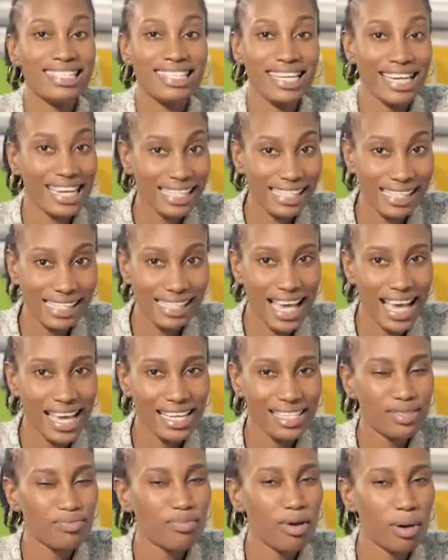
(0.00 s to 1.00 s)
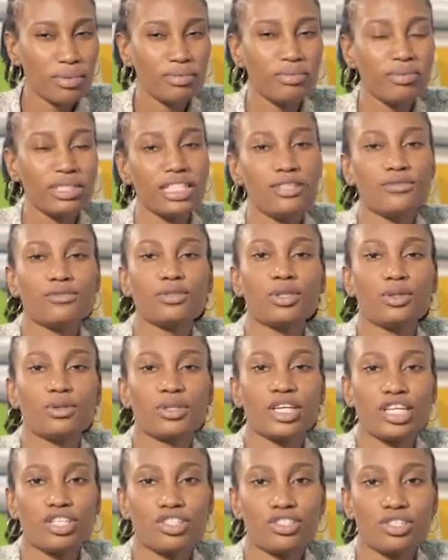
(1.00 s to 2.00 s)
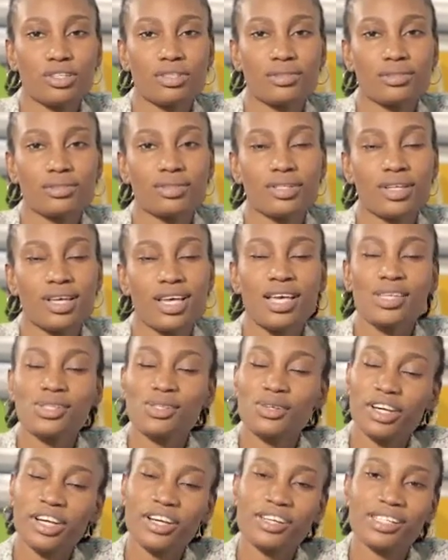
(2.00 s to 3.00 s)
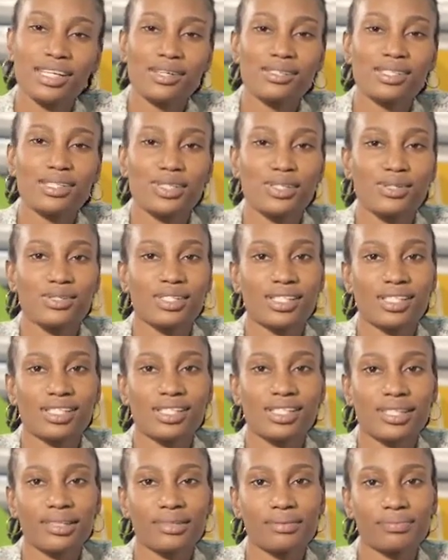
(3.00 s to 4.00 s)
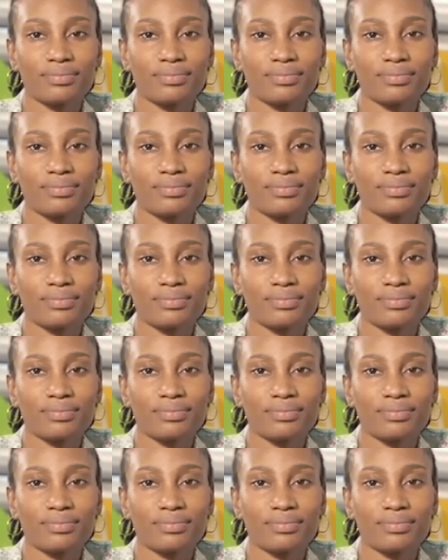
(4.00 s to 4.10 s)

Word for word: dates, and probably even location. So here's how to use it.